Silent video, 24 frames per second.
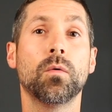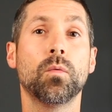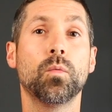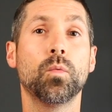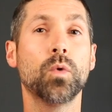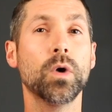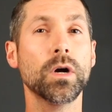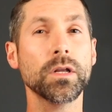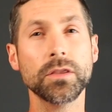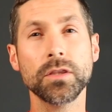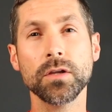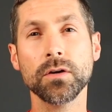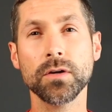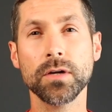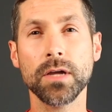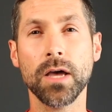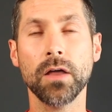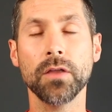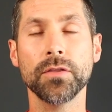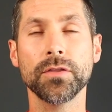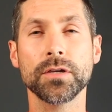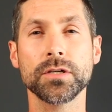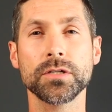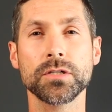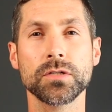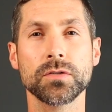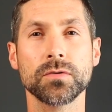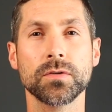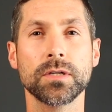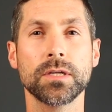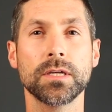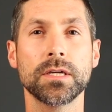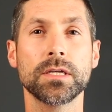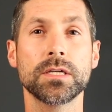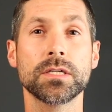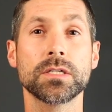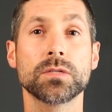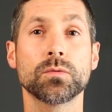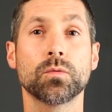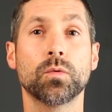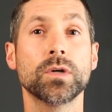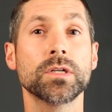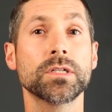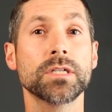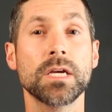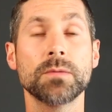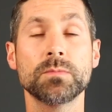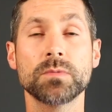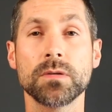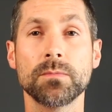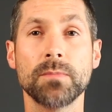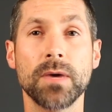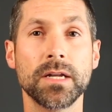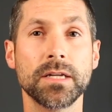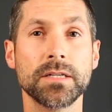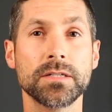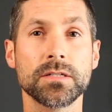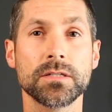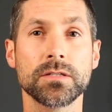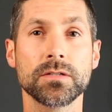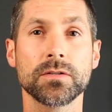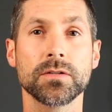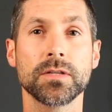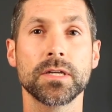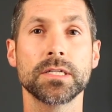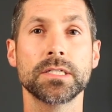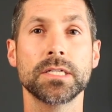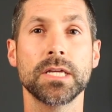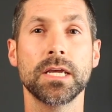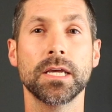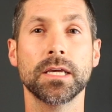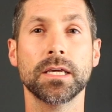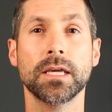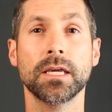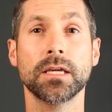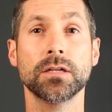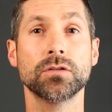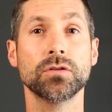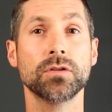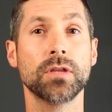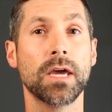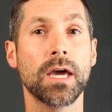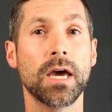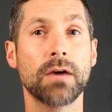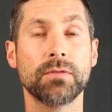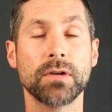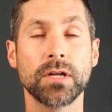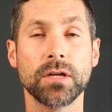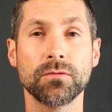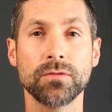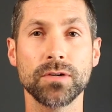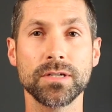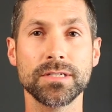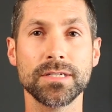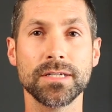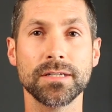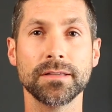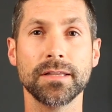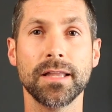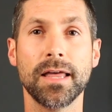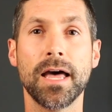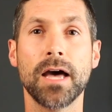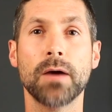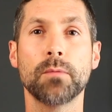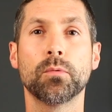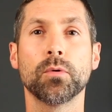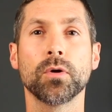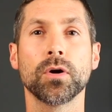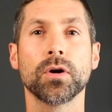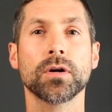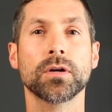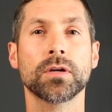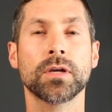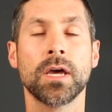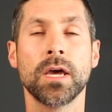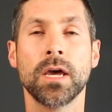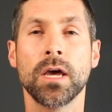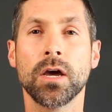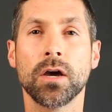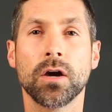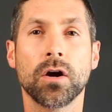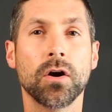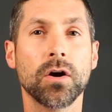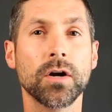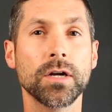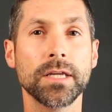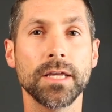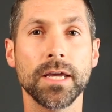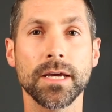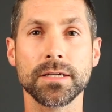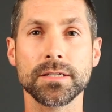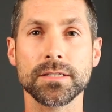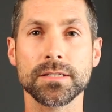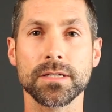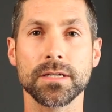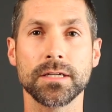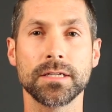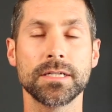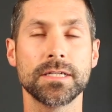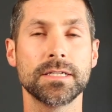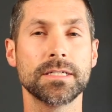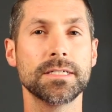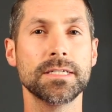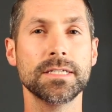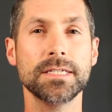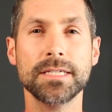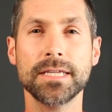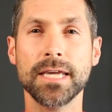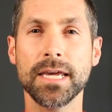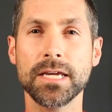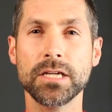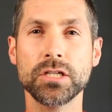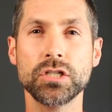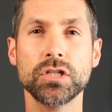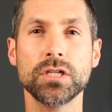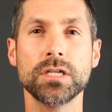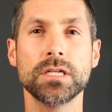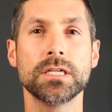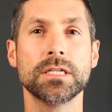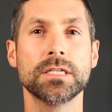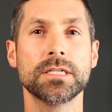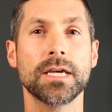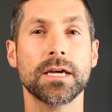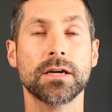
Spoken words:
what their health history is, what types of medicines are they taking, do they have any recent lab work, cardiac studies, EKGs,